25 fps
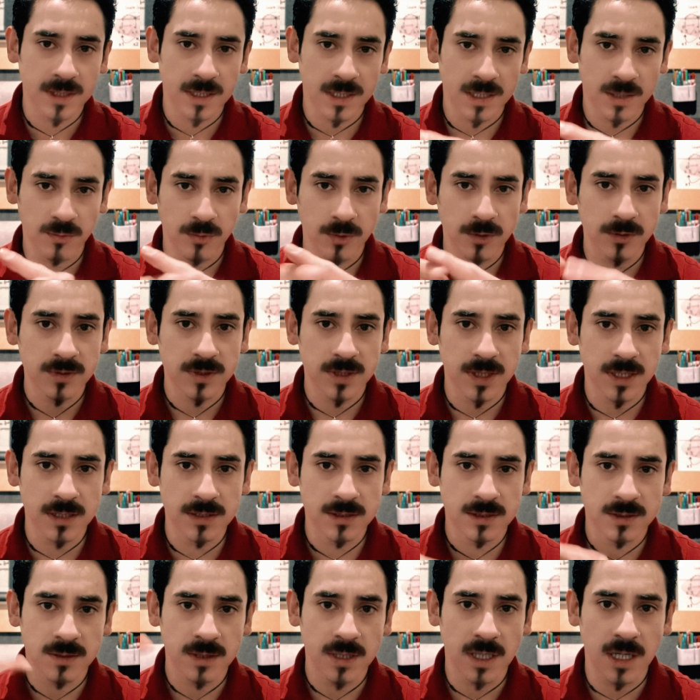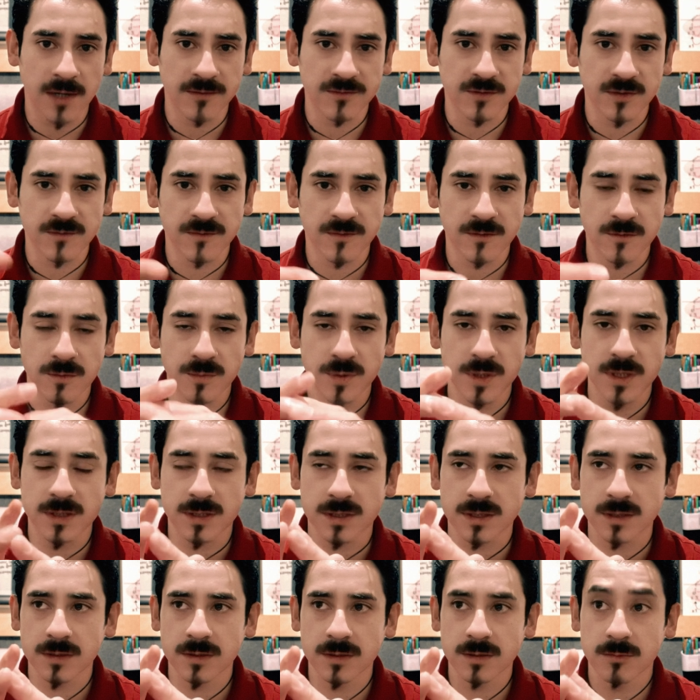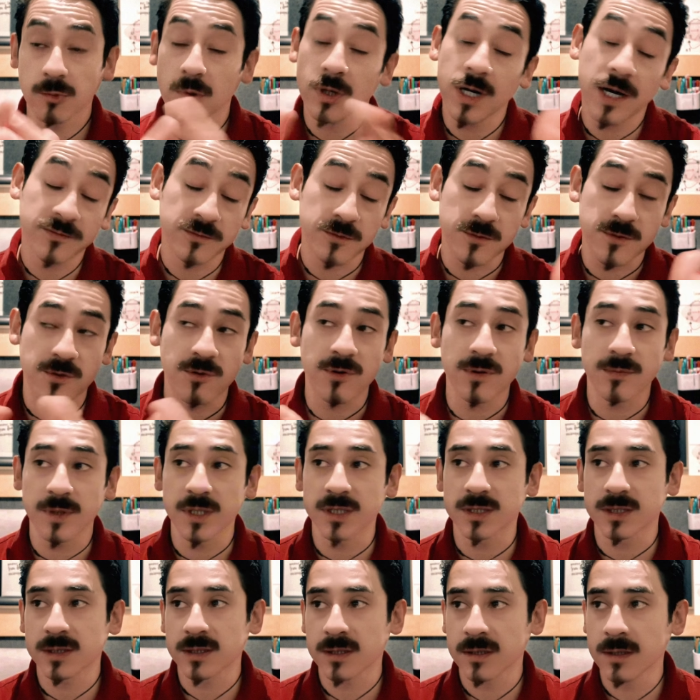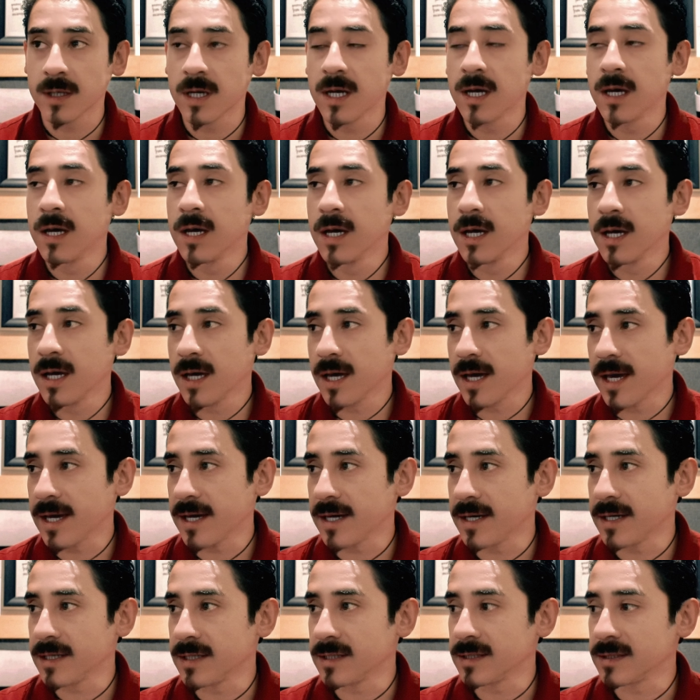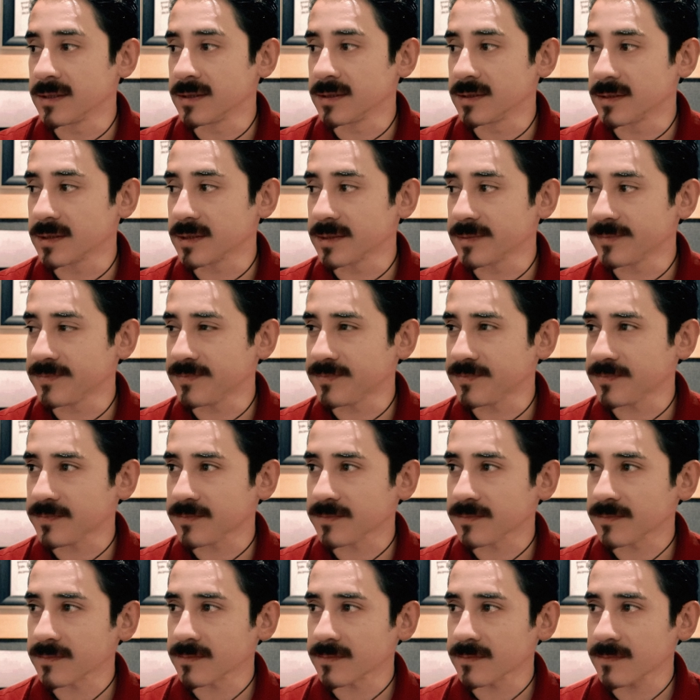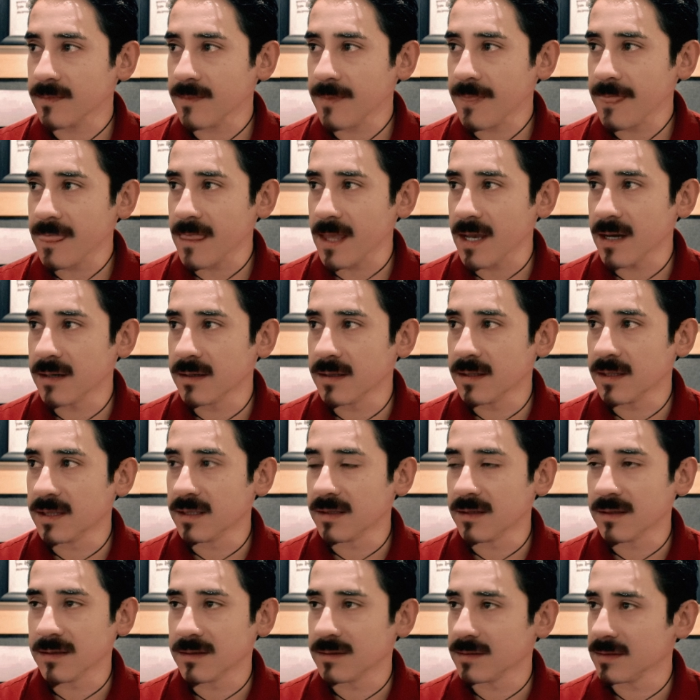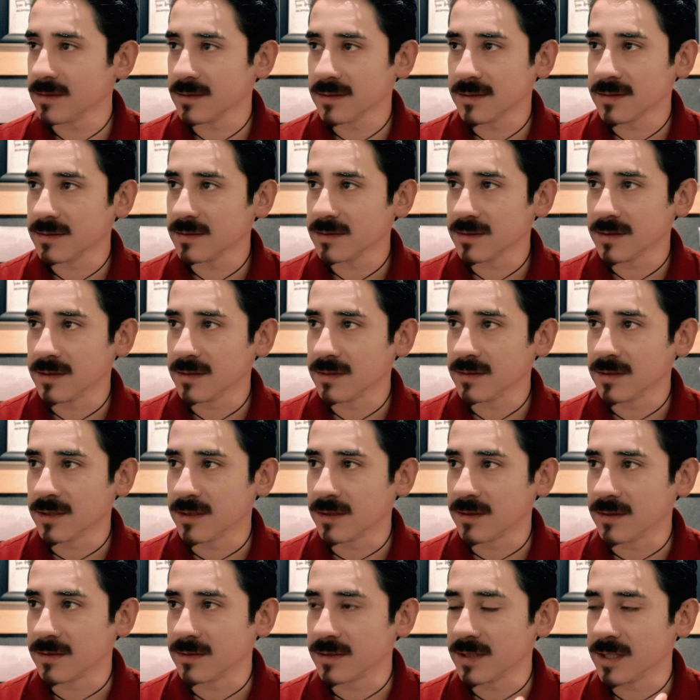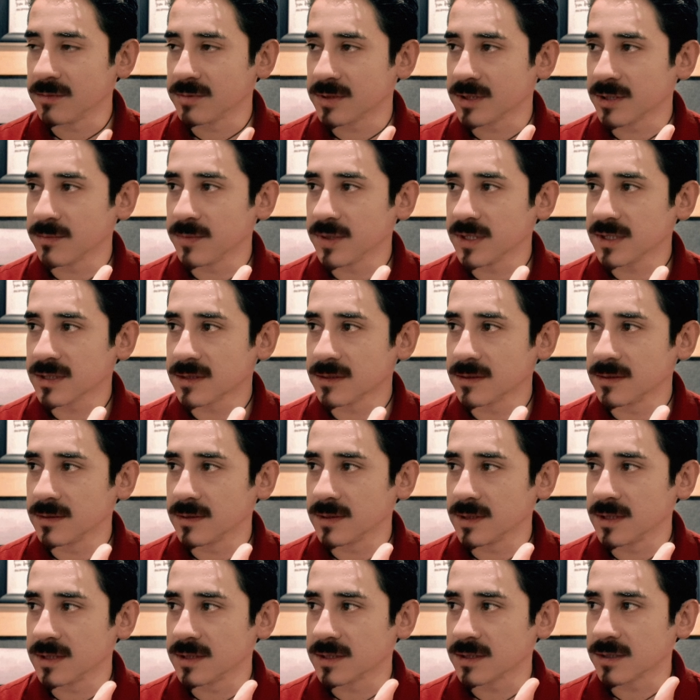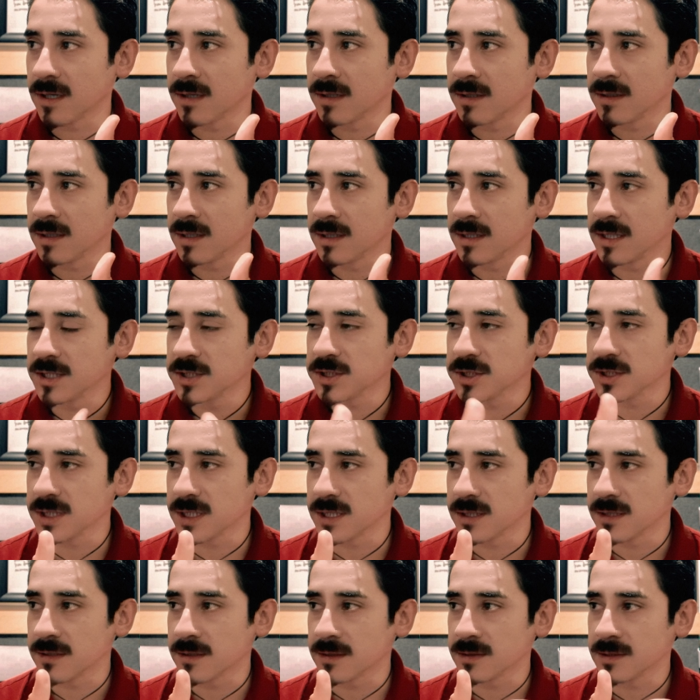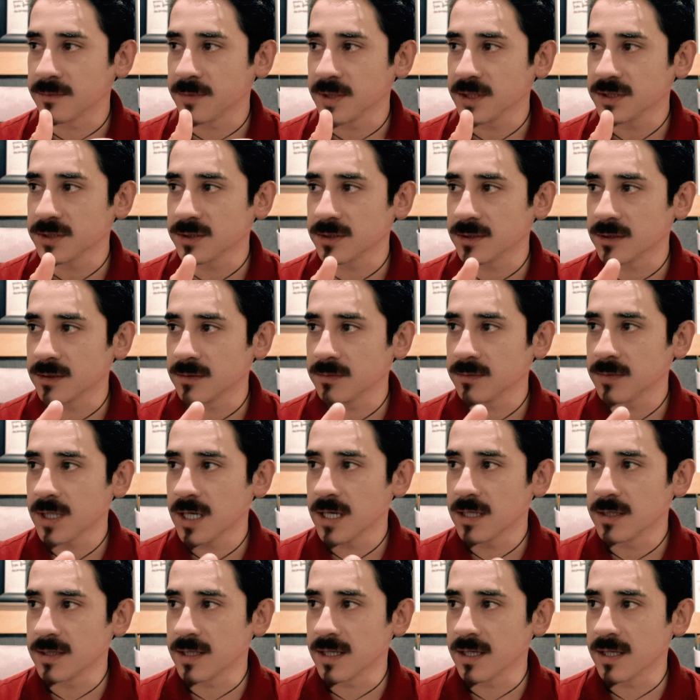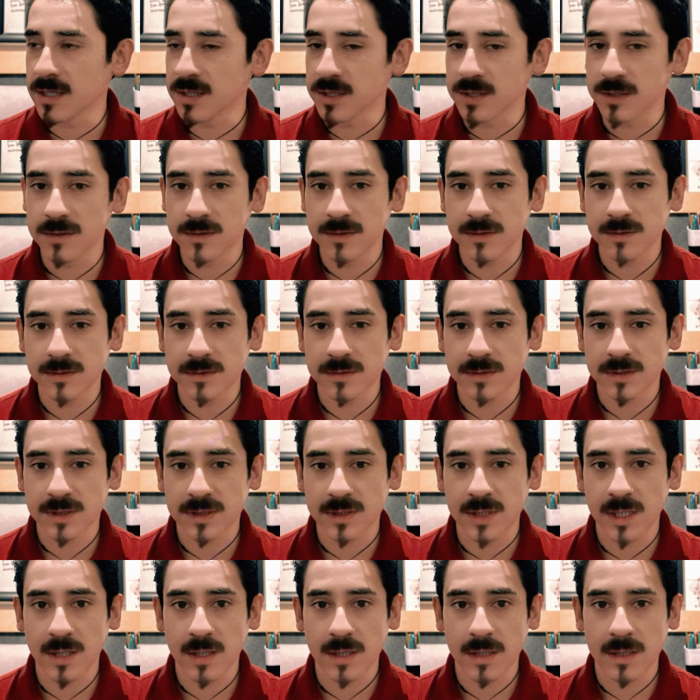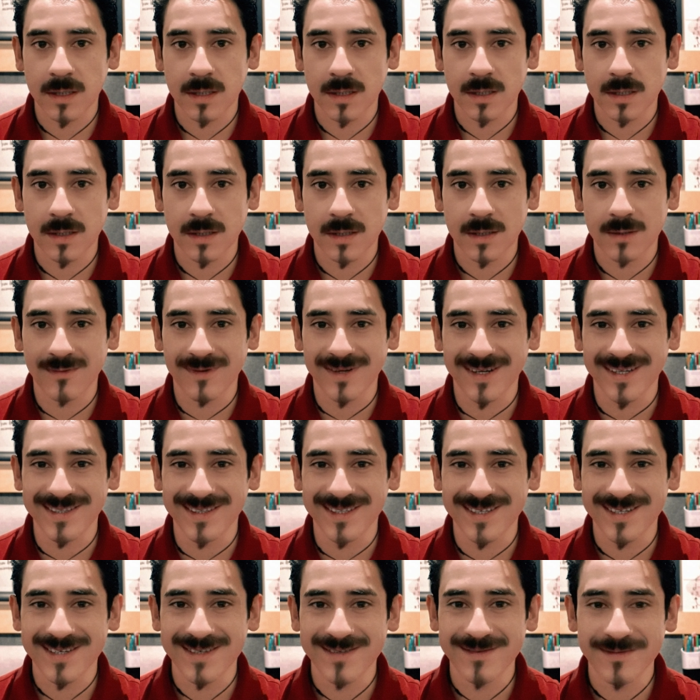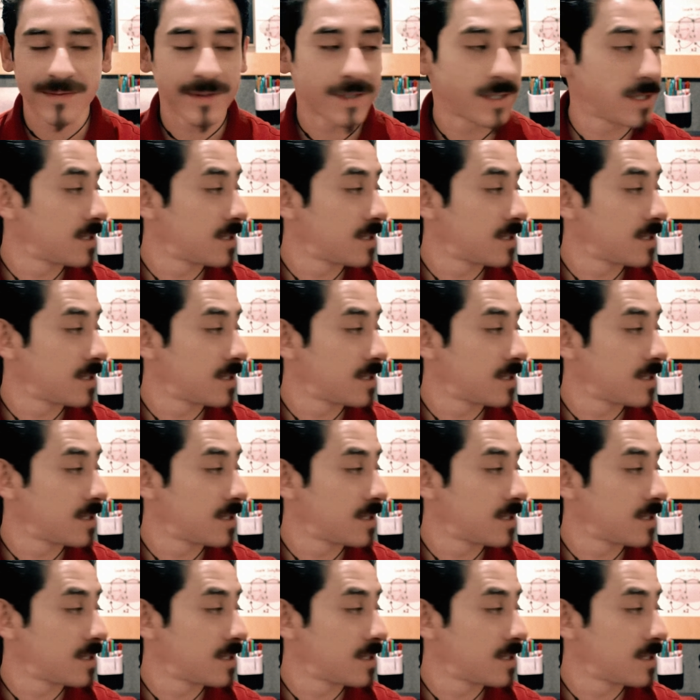that rotates after 4 beats. Well, after 3 beats. And if somebody's uninitiated on the metronome, then use what I love.